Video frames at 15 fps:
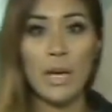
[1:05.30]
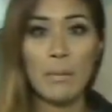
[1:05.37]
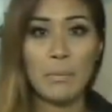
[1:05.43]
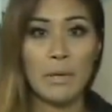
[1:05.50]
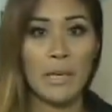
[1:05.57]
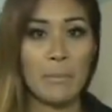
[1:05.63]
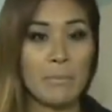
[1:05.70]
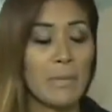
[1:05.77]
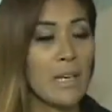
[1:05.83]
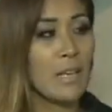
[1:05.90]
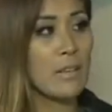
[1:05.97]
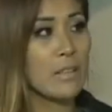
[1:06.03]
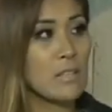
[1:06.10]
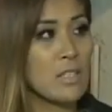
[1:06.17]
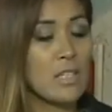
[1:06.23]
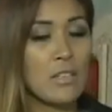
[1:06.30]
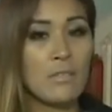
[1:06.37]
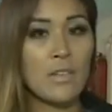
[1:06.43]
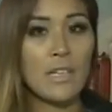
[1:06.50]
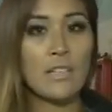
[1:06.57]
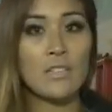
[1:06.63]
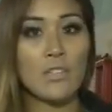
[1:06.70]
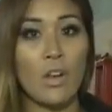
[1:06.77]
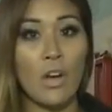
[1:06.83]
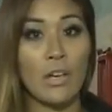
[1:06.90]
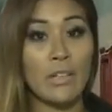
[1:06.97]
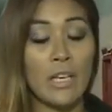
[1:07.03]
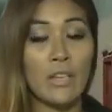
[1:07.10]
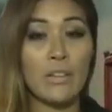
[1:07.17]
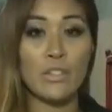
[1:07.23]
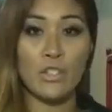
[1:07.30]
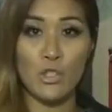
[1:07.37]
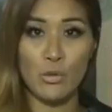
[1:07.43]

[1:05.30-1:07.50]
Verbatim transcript: up in. The TV is on and the